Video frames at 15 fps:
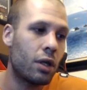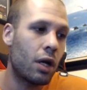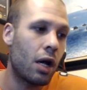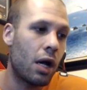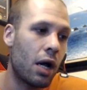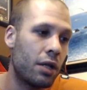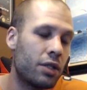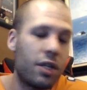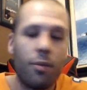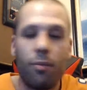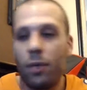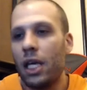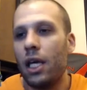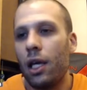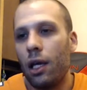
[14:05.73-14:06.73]
To
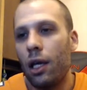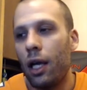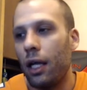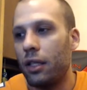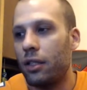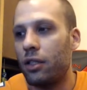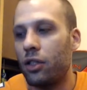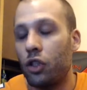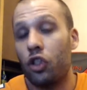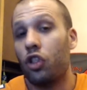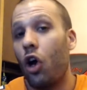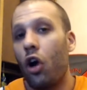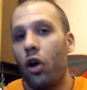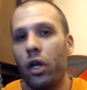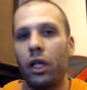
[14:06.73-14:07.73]
me, it's
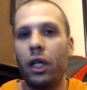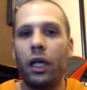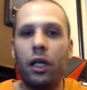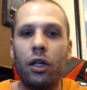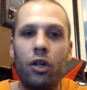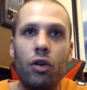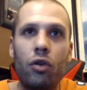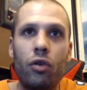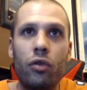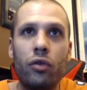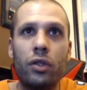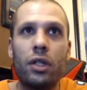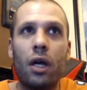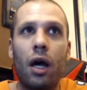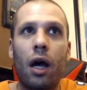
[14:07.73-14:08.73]
startling
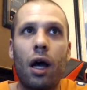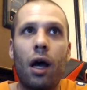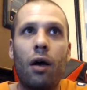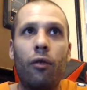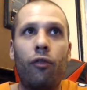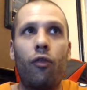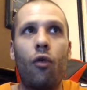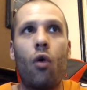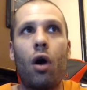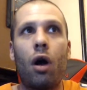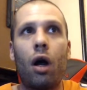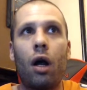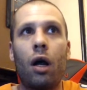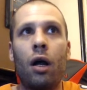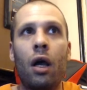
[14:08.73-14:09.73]
news
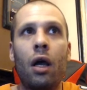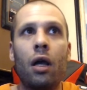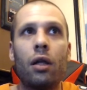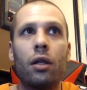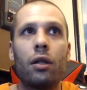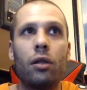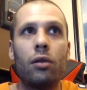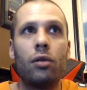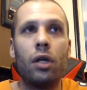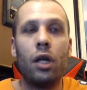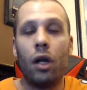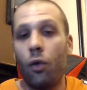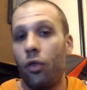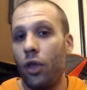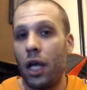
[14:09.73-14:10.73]
for, you
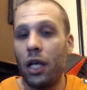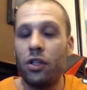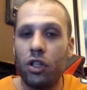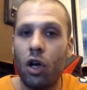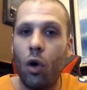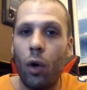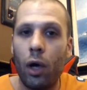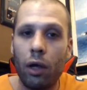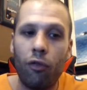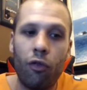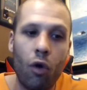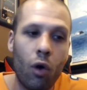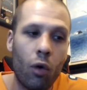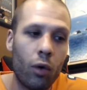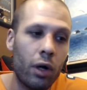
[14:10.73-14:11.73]
know, things going
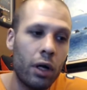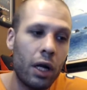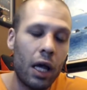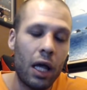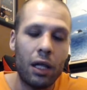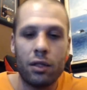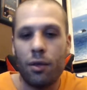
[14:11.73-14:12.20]
forward.